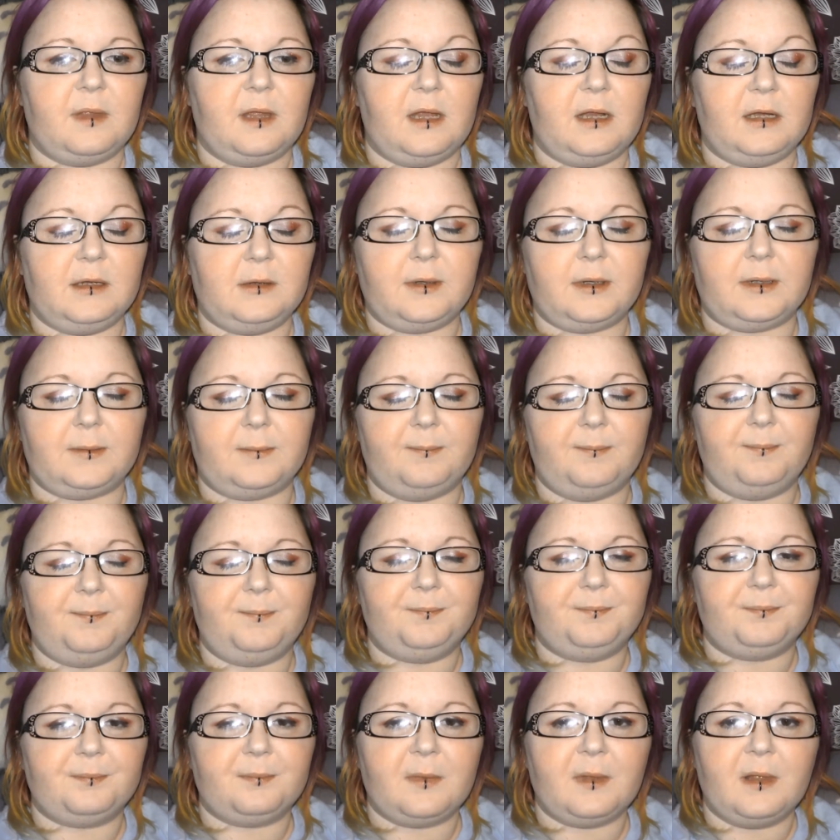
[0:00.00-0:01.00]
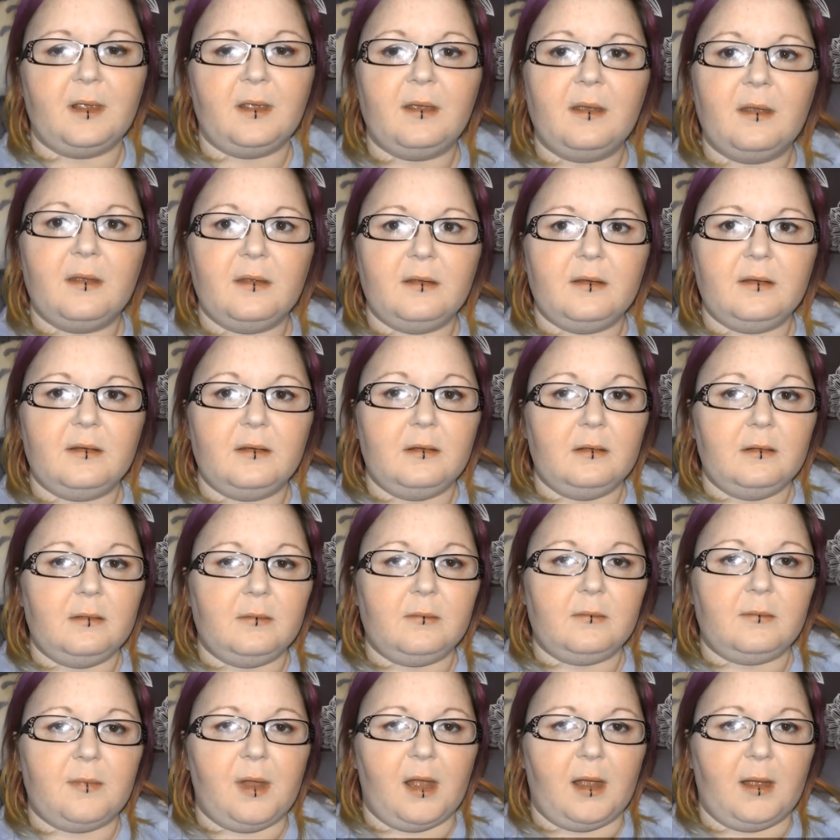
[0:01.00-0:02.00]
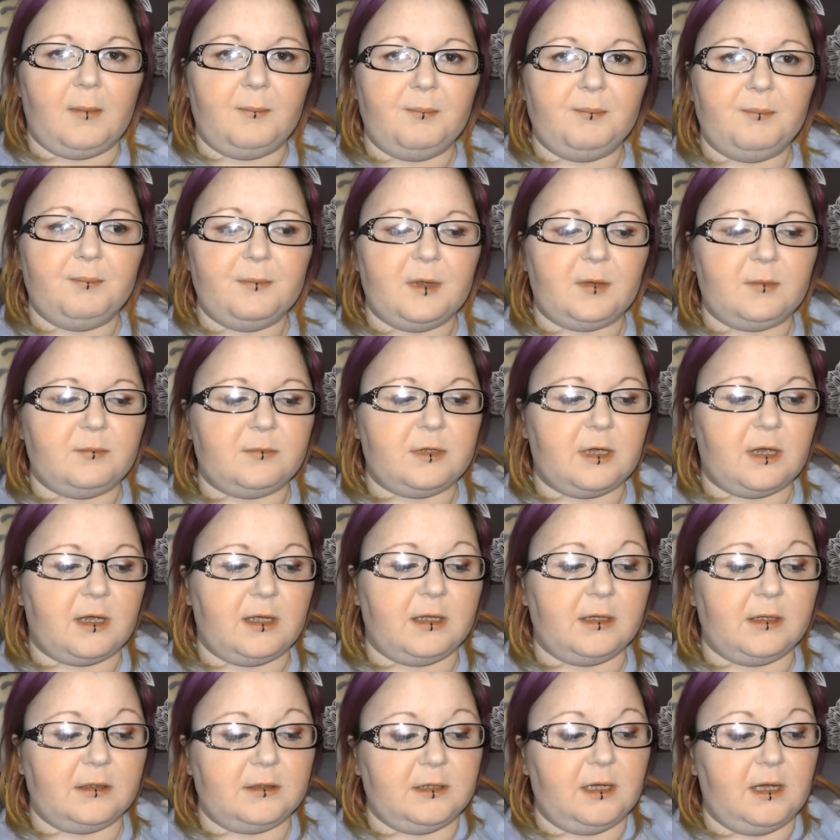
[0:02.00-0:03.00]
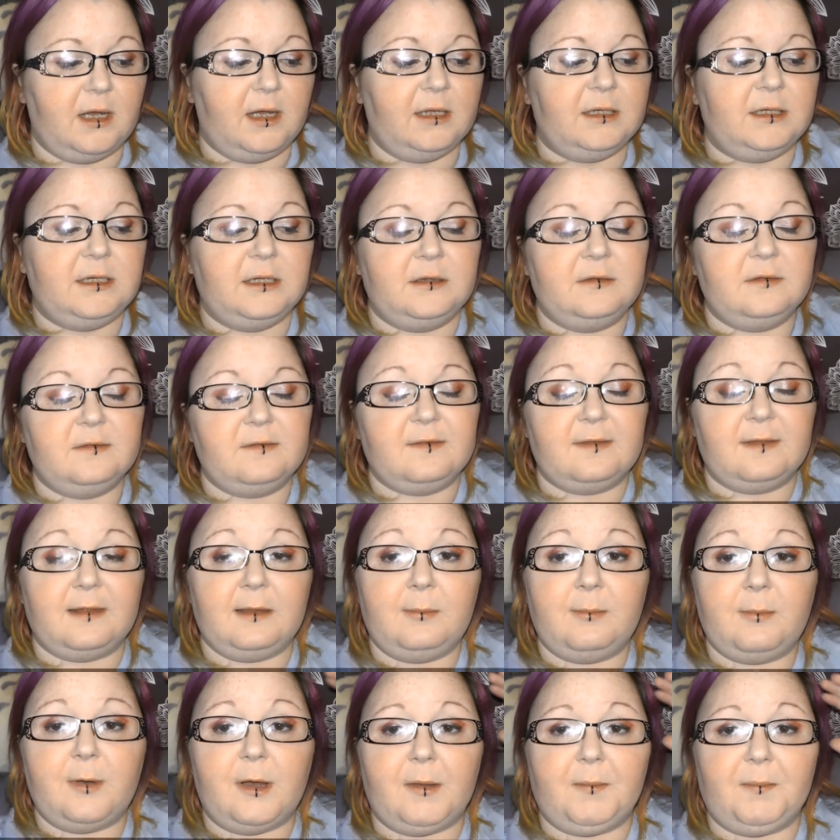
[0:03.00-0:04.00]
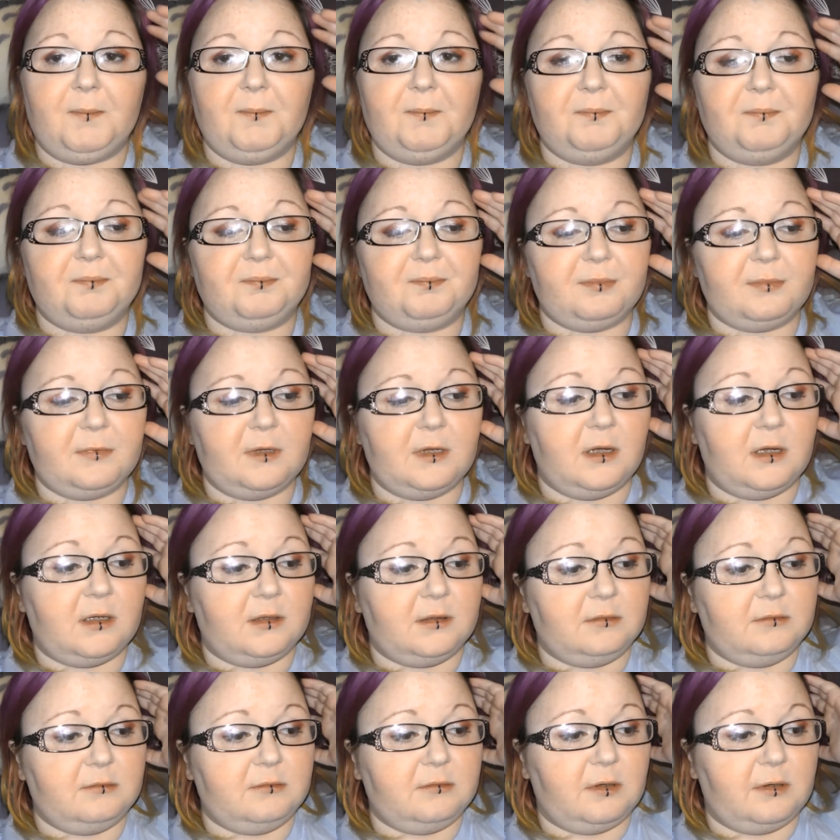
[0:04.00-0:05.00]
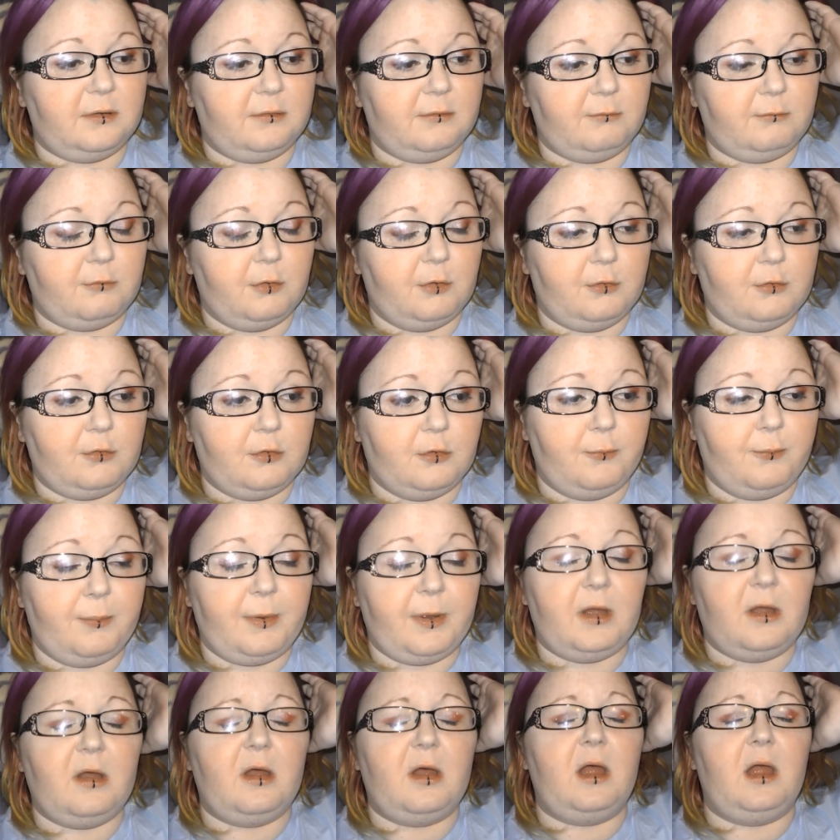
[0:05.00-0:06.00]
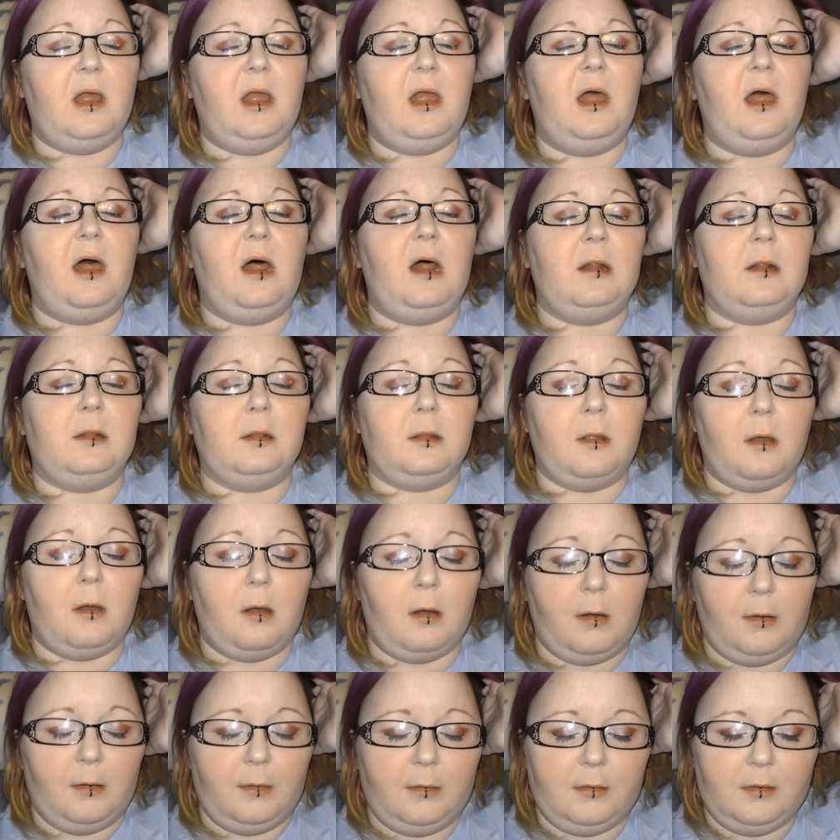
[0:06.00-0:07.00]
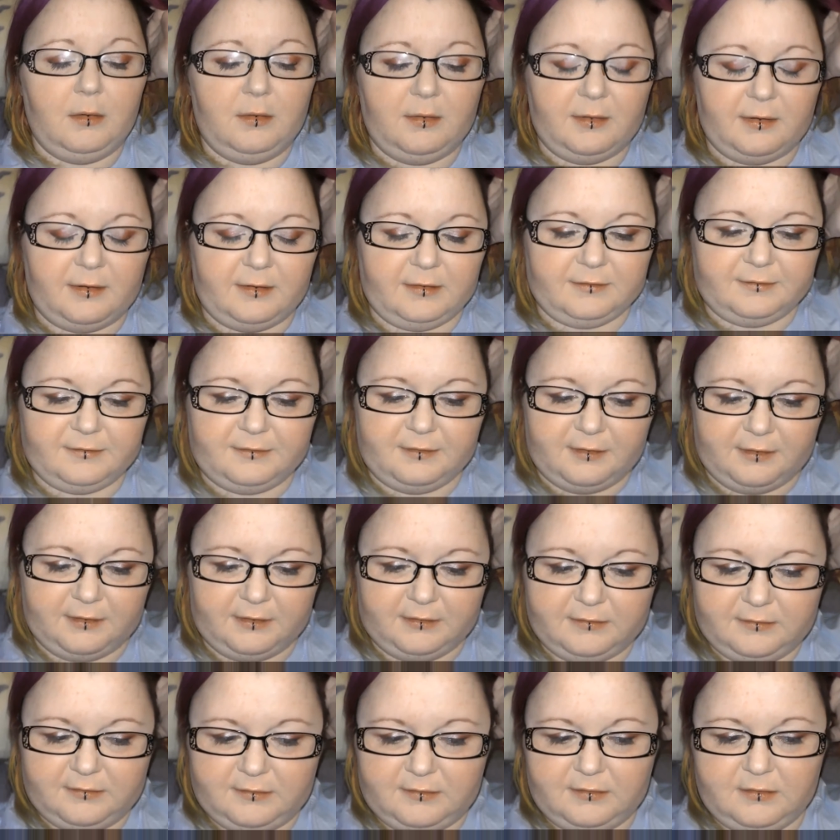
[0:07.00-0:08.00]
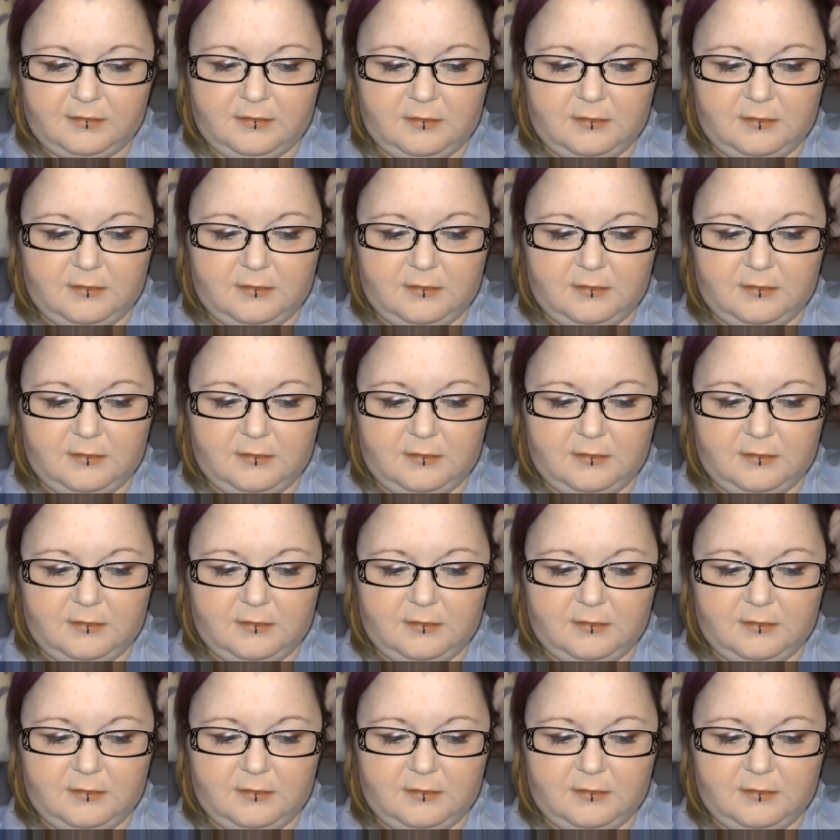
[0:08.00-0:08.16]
anyway yeah, I'm tired I didn't sleep well I, I woke up a lot last night.